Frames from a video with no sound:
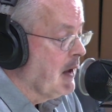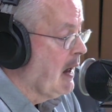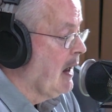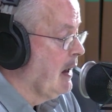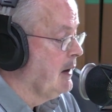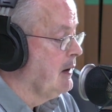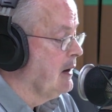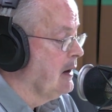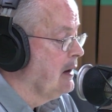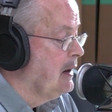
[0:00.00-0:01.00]
And
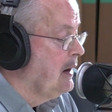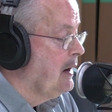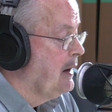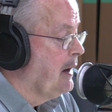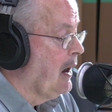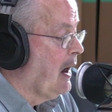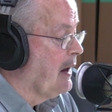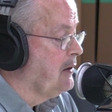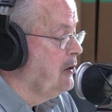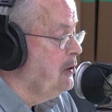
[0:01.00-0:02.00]
now I
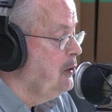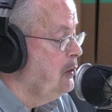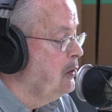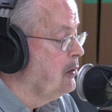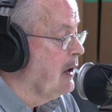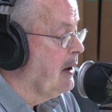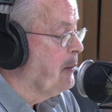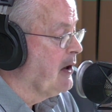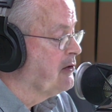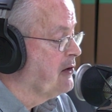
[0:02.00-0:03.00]
do in
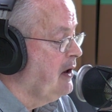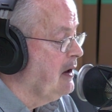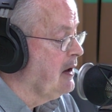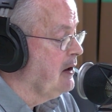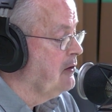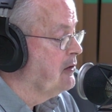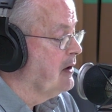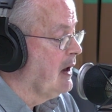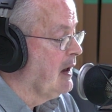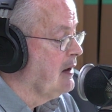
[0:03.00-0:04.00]
my studies,
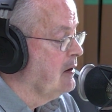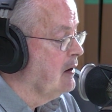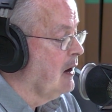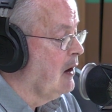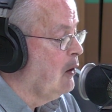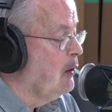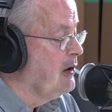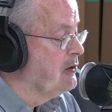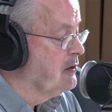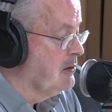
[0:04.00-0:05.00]
I
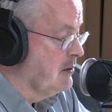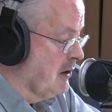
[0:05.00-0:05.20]
always,